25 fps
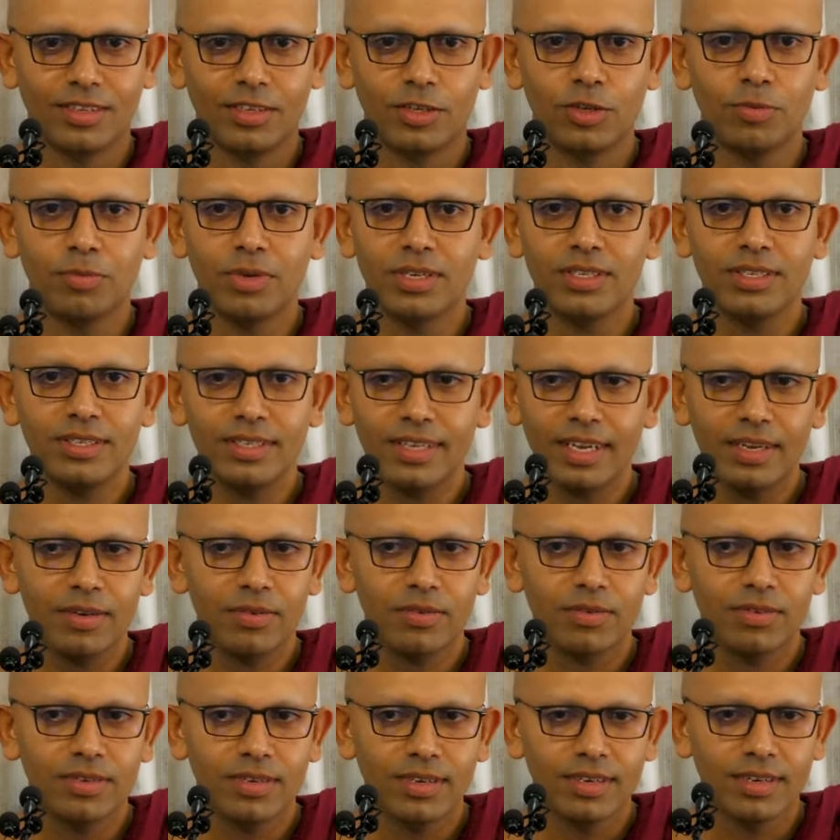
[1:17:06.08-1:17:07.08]
You mustn't
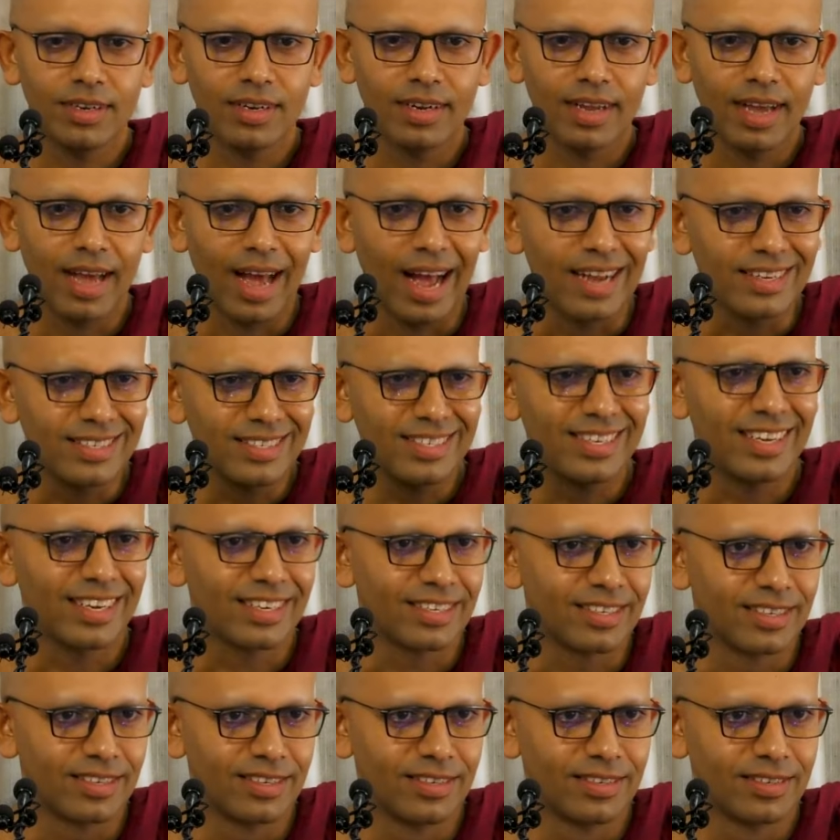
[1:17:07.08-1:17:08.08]
get
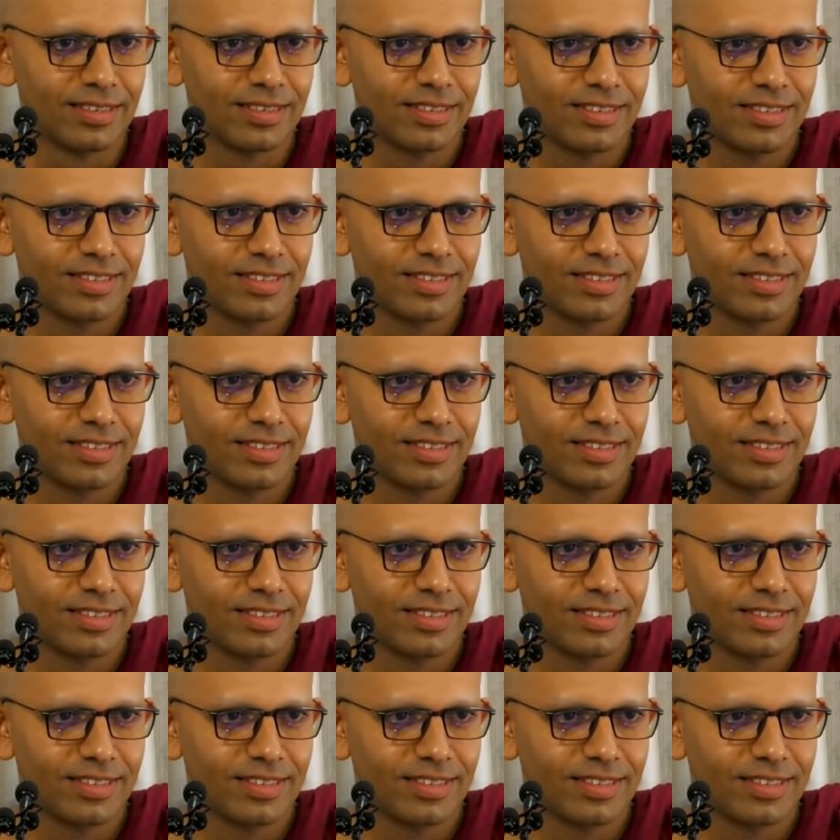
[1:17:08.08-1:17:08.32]
agitated.